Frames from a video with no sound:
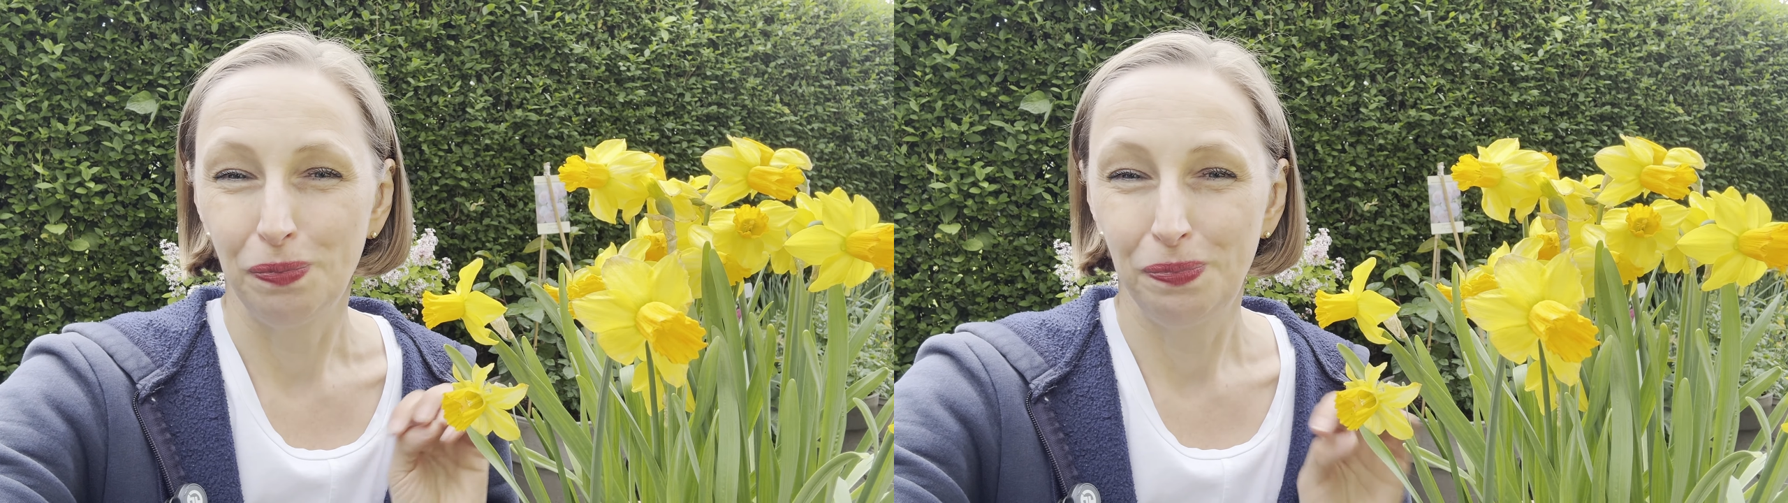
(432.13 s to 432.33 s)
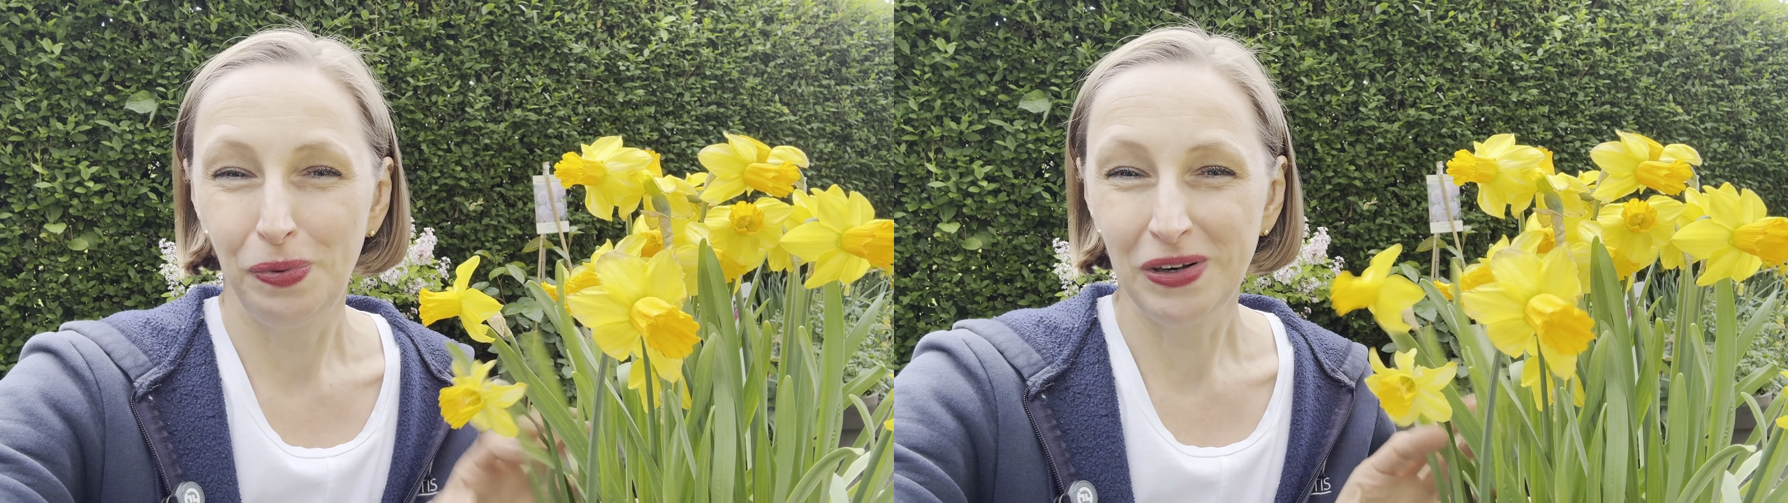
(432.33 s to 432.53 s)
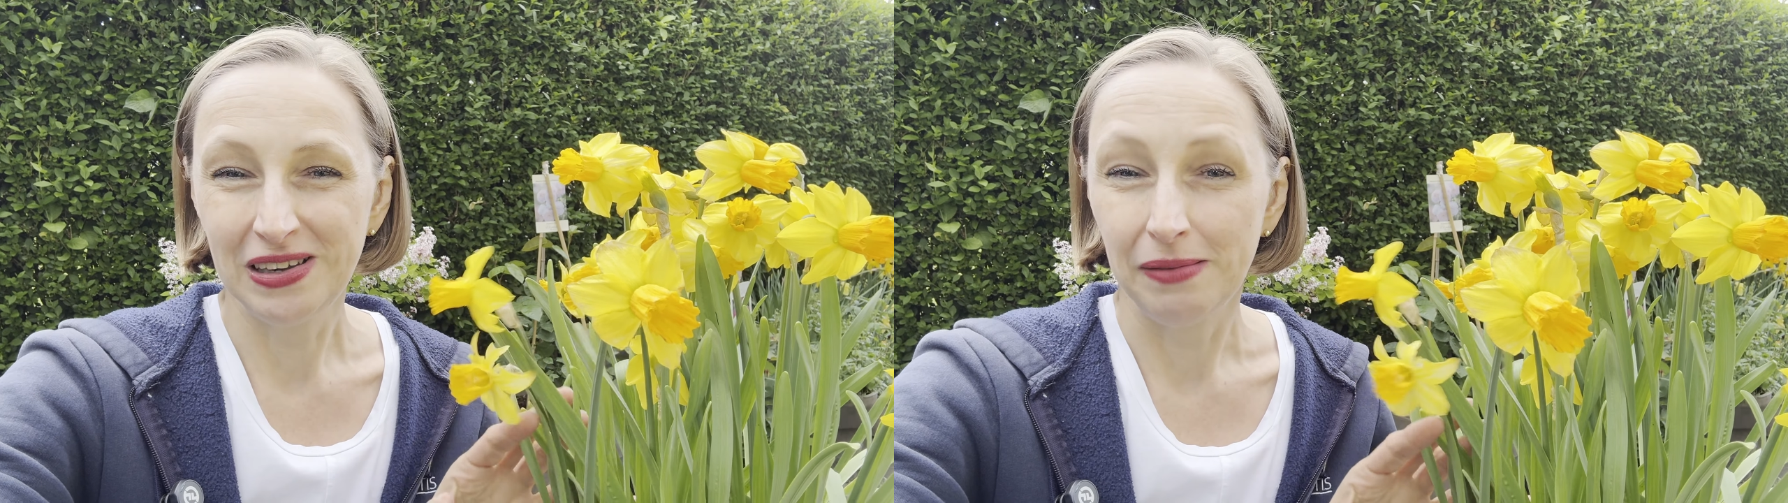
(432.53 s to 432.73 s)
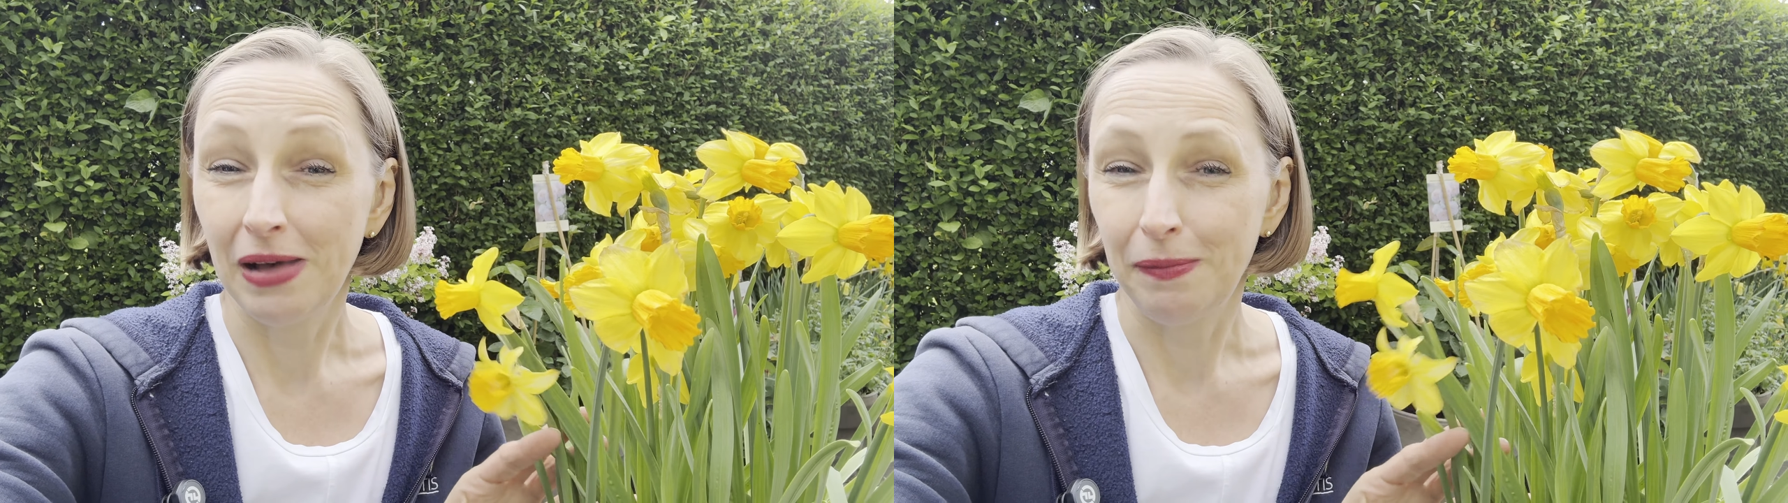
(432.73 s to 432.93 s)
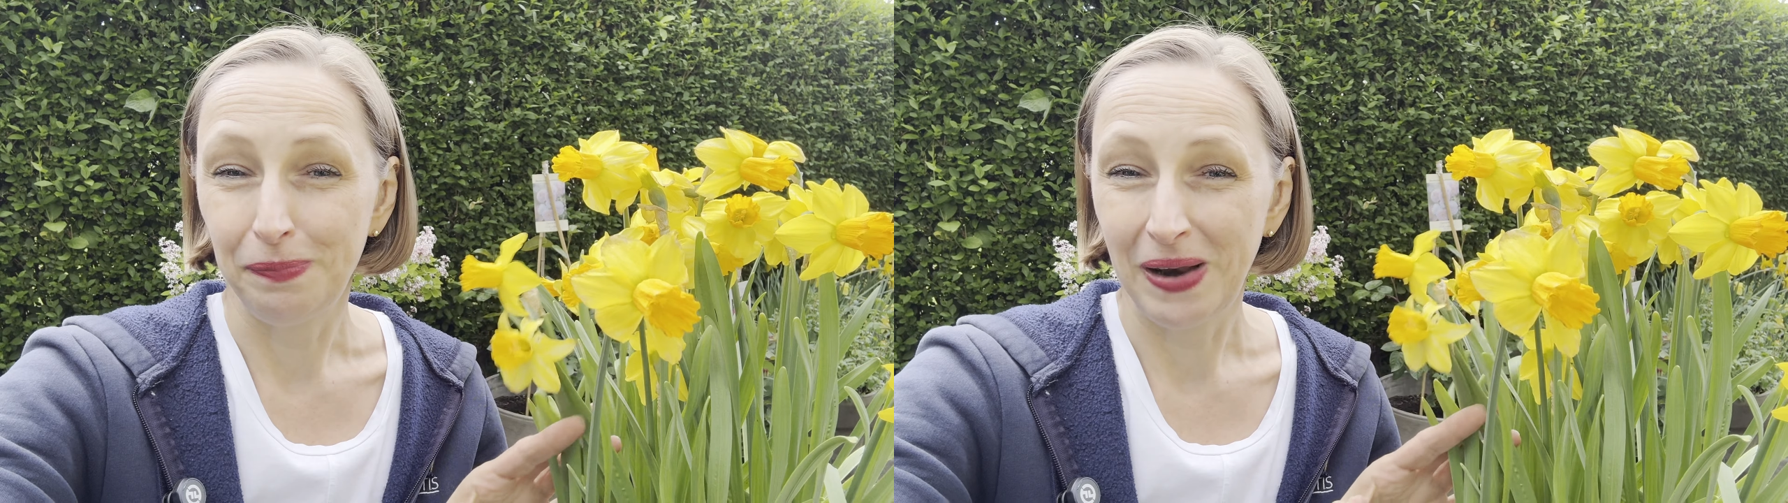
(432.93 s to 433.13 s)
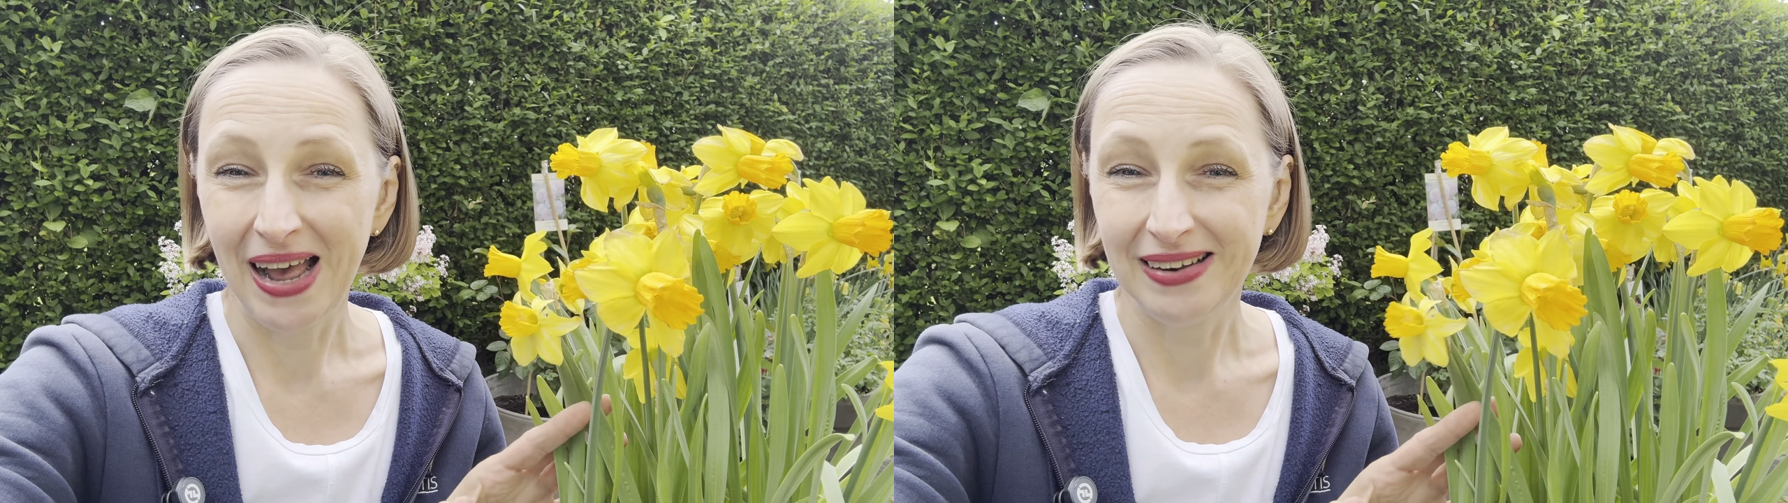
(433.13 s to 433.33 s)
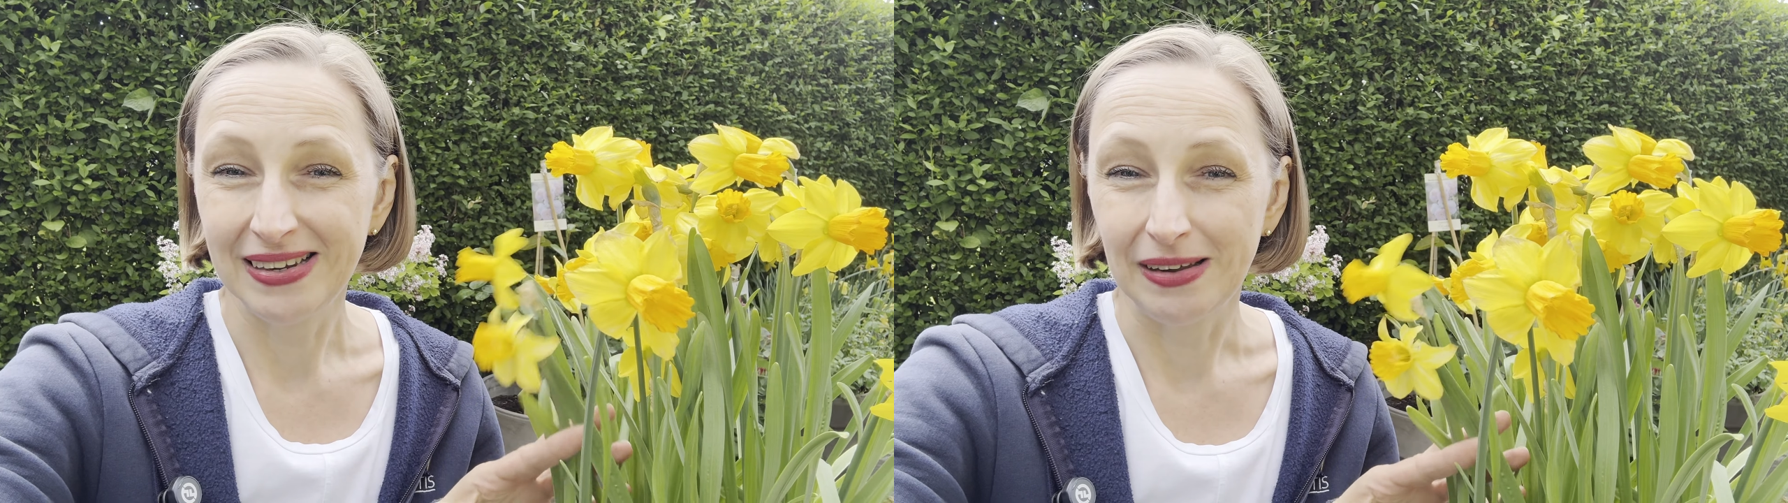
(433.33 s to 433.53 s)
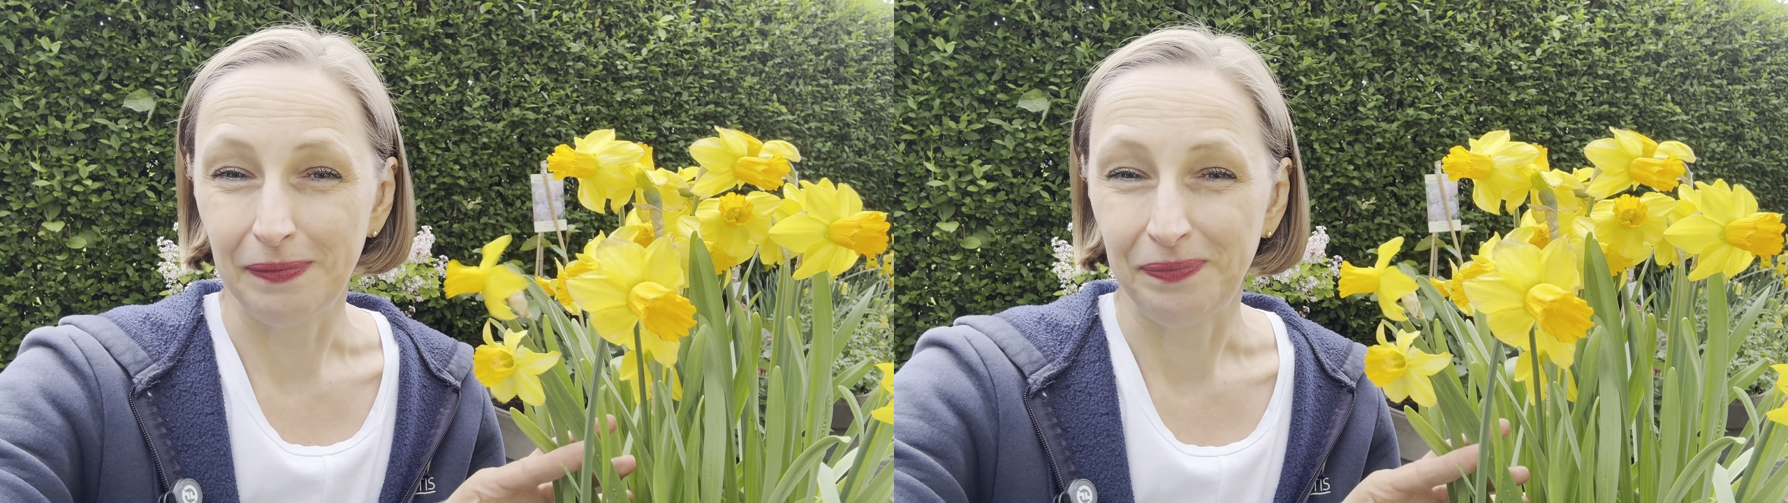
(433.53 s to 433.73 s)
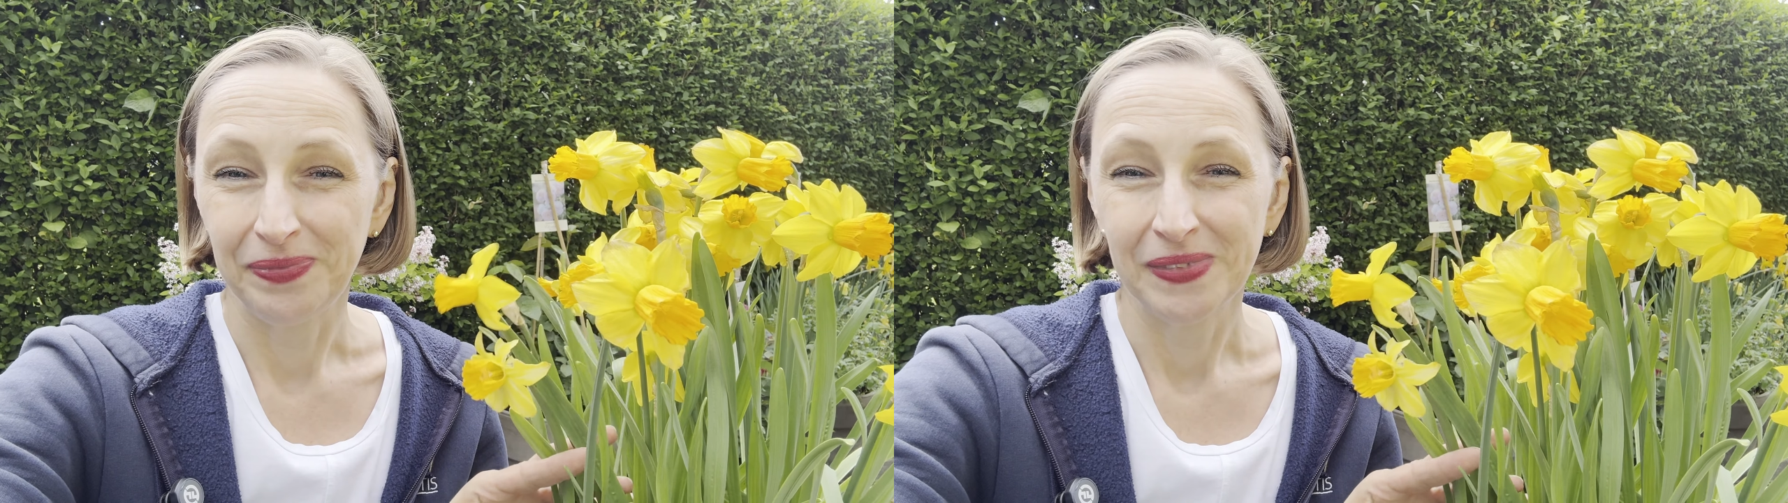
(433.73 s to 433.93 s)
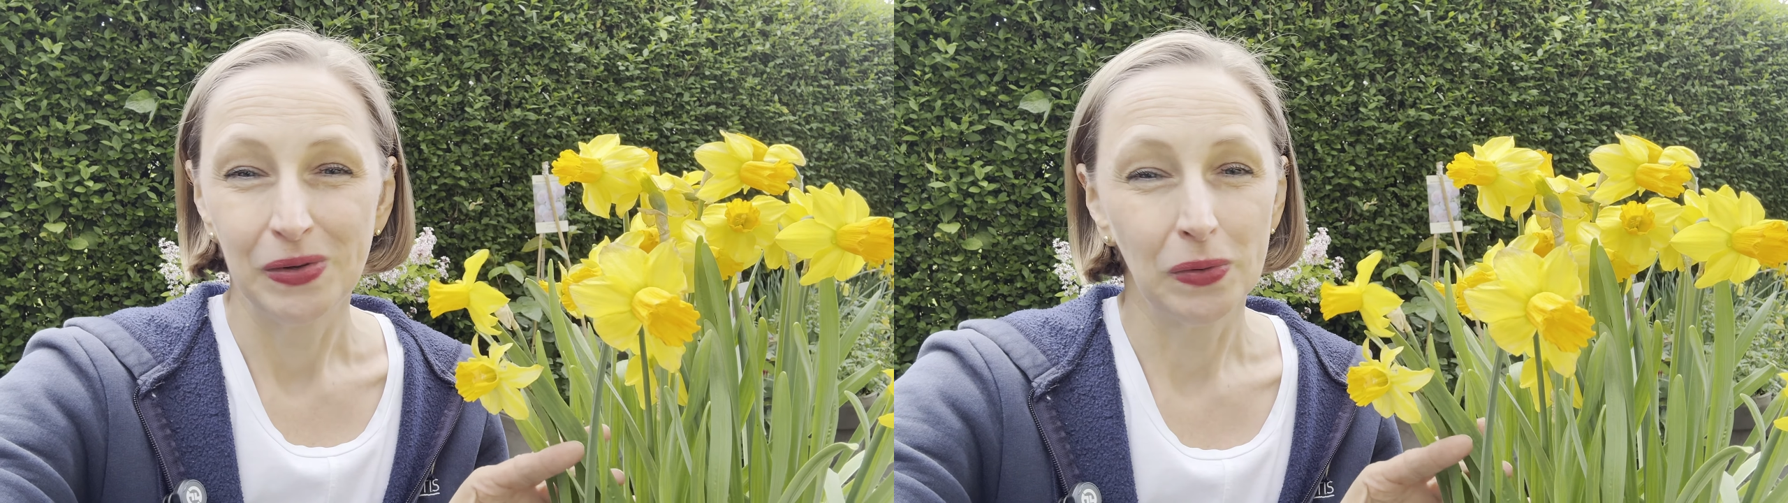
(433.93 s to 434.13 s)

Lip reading: put them and plant them, you